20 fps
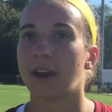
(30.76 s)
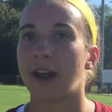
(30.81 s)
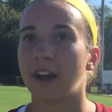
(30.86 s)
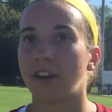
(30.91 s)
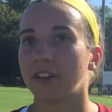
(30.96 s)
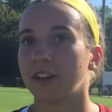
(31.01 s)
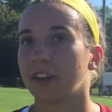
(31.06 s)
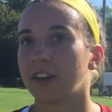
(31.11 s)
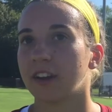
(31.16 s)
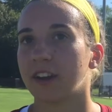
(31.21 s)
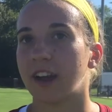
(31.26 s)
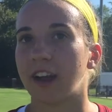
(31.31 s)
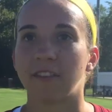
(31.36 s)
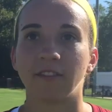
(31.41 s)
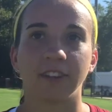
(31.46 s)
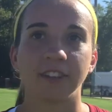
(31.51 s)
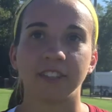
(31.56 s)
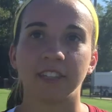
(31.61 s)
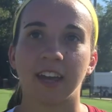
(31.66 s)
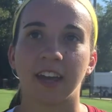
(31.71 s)
out here
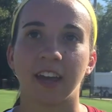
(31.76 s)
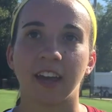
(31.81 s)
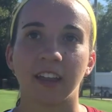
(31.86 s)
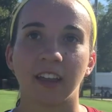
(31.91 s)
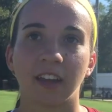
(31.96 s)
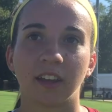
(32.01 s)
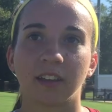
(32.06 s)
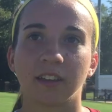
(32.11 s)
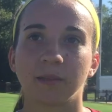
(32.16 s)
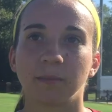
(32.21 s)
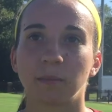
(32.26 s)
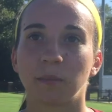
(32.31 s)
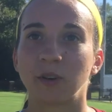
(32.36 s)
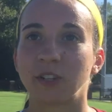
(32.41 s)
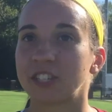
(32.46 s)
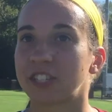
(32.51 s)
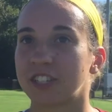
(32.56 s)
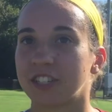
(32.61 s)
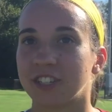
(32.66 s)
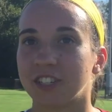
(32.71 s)
every day, like
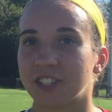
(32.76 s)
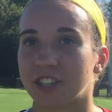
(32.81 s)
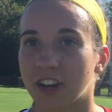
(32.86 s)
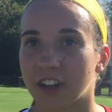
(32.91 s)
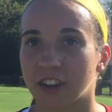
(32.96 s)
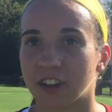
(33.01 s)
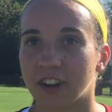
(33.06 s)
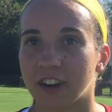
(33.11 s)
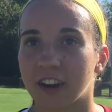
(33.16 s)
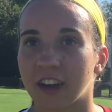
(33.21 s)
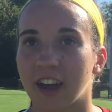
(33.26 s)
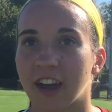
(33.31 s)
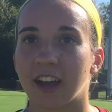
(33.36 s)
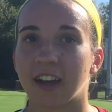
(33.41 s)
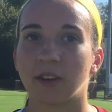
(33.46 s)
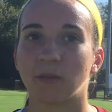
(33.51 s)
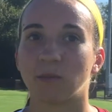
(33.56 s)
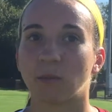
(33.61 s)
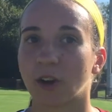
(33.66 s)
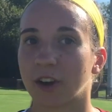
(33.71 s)
pushing each other
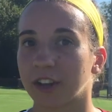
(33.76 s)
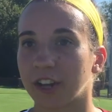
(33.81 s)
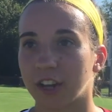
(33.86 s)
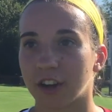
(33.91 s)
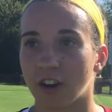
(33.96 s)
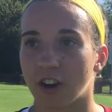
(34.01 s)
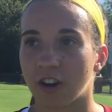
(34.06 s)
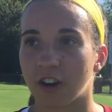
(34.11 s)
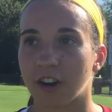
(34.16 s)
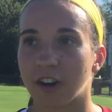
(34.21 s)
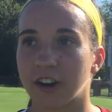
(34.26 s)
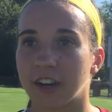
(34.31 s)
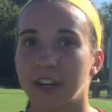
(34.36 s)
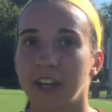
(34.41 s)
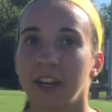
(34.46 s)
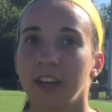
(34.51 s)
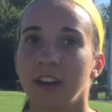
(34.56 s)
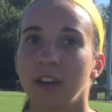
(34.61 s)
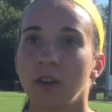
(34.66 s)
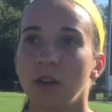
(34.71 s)
and working hard.
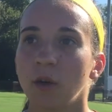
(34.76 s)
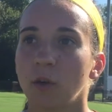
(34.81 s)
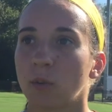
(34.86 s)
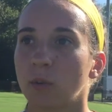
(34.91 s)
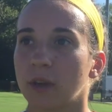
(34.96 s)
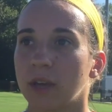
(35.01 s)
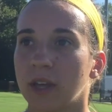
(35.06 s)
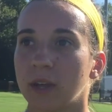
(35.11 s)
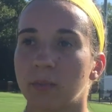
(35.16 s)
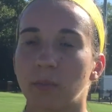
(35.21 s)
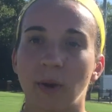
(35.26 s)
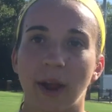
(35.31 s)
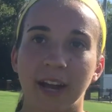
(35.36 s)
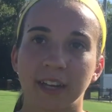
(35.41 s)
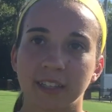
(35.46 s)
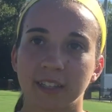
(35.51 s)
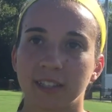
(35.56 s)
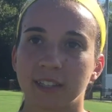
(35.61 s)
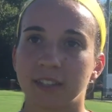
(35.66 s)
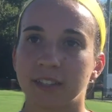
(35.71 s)
We
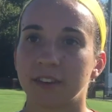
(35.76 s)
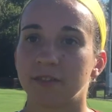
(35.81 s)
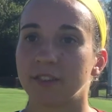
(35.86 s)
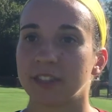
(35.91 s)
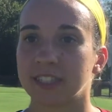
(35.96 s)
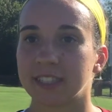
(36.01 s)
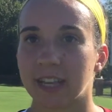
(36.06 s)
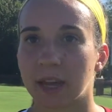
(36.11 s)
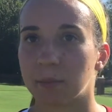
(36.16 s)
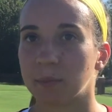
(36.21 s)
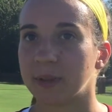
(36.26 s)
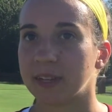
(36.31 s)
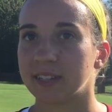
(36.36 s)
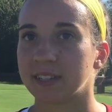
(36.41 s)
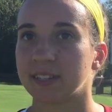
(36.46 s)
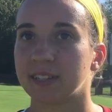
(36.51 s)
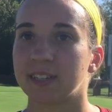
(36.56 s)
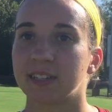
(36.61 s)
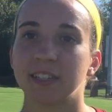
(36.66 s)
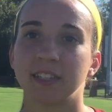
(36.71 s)
practice different set
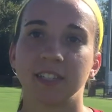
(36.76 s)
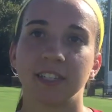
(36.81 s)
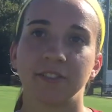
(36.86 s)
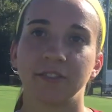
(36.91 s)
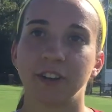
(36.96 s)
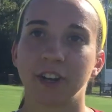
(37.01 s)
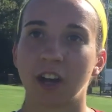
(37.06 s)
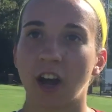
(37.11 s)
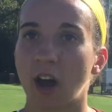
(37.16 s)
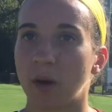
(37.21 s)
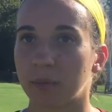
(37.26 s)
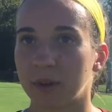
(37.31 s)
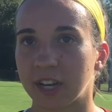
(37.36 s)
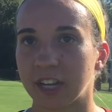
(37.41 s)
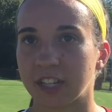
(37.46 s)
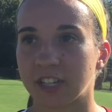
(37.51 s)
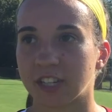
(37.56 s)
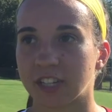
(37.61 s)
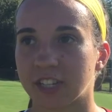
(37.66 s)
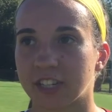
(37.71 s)
pieces and different
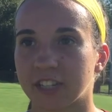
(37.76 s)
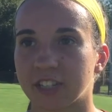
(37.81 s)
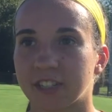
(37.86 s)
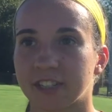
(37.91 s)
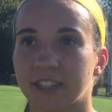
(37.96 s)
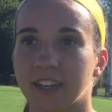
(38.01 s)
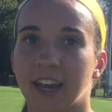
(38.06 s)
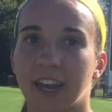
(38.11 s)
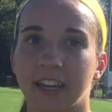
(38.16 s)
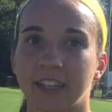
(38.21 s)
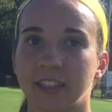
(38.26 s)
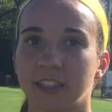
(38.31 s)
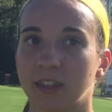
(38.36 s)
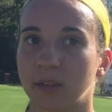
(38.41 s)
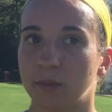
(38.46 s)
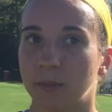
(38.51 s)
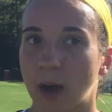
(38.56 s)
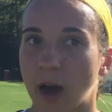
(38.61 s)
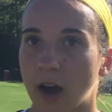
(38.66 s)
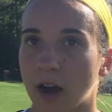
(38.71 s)
combinations to get into
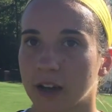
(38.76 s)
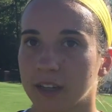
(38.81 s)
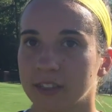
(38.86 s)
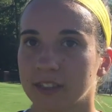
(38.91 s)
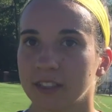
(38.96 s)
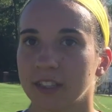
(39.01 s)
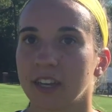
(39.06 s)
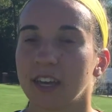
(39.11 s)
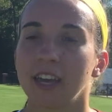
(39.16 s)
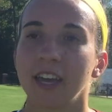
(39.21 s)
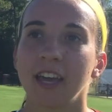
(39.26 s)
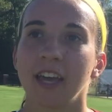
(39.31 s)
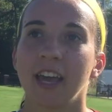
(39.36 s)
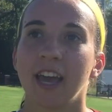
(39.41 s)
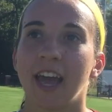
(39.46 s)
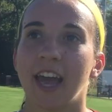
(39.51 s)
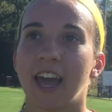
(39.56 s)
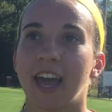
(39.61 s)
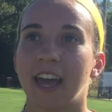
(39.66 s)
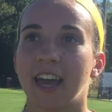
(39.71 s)
the box.
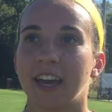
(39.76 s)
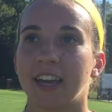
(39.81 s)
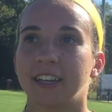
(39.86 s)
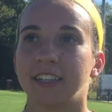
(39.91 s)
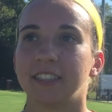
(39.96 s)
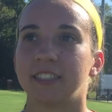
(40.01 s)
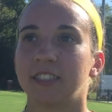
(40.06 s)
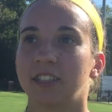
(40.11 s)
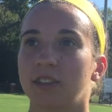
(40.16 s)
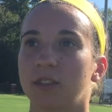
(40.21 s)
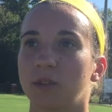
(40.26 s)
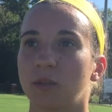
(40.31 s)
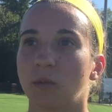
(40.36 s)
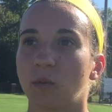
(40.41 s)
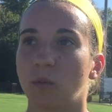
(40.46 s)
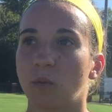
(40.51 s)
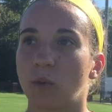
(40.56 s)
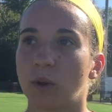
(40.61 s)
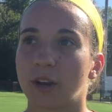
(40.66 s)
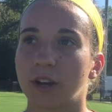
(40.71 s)
And
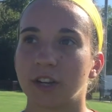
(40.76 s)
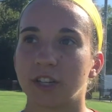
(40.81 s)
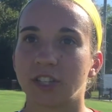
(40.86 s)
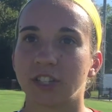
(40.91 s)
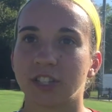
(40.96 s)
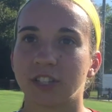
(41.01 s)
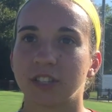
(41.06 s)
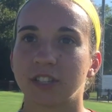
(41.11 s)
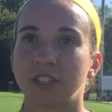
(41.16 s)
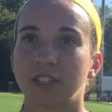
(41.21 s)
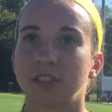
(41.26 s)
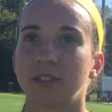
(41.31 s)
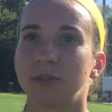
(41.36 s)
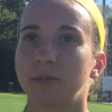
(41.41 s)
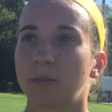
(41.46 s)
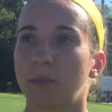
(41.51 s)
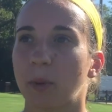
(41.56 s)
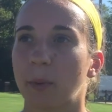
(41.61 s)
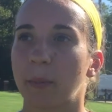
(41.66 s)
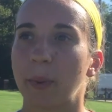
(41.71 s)
we're just
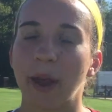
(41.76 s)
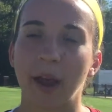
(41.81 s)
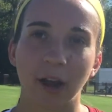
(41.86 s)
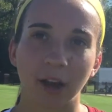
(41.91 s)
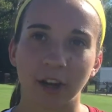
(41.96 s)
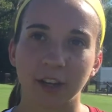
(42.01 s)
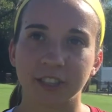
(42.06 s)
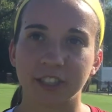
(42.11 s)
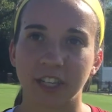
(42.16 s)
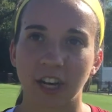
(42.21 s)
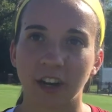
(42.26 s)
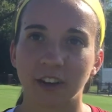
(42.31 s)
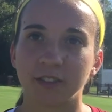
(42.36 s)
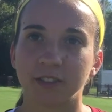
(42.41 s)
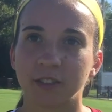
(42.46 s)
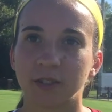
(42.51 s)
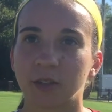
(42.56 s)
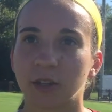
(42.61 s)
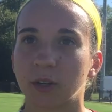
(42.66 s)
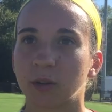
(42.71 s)
preparing
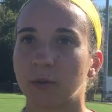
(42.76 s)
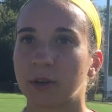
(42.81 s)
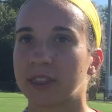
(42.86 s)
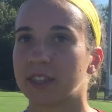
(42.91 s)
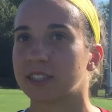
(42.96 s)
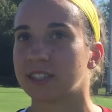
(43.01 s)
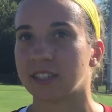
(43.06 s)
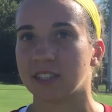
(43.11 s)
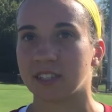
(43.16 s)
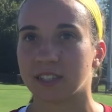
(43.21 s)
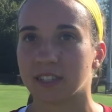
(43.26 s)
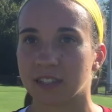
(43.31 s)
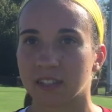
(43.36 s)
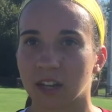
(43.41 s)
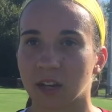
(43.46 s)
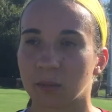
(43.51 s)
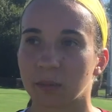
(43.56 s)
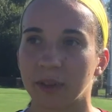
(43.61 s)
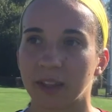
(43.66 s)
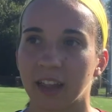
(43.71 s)
ourselves for what the season's
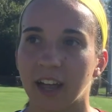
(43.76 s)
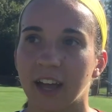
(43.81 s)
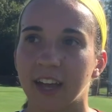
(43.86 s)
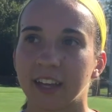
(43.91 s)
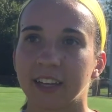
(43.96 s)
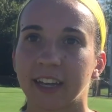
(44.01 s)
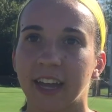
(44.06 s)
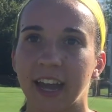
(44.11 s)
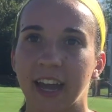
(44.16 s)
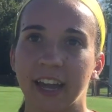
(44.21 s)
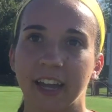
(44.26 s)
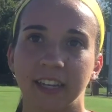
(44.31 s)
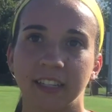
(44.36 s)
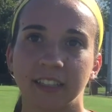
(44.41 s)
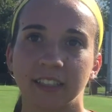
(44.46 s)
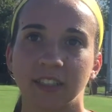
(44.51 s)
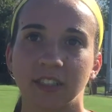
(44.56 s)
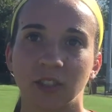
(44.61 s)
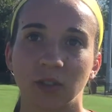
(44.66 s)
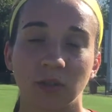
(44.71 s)
gonna be like
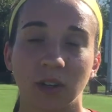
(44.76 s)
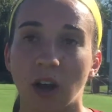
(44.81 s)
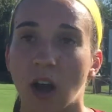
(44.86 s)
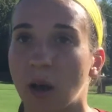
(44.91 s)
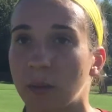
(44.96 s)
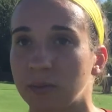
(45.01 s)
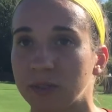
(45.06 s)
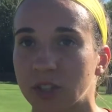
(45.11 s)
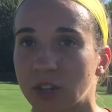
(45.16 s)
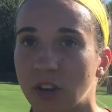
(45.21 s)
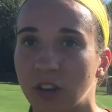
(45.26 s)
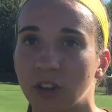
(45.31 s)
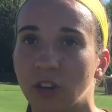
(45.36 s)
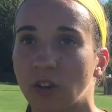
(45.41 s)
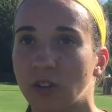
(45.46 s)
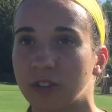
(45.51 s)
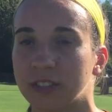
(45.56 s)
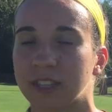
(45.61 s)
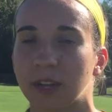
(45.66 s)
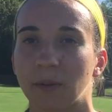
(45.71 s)
and to accomplish all the
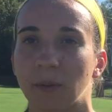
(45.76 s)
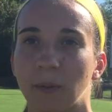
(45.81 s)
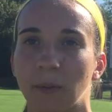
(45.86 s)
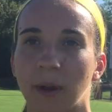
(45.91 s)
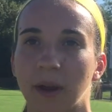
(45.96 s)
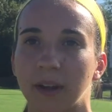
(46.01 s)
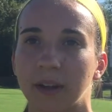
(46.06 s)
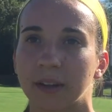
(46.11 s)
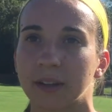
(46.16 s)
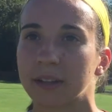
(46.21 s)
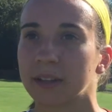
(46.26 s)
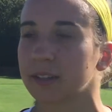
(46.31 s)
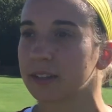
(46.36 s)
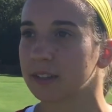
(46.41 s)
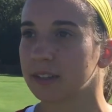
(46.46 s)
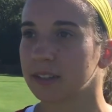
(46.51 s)
goals that we wanna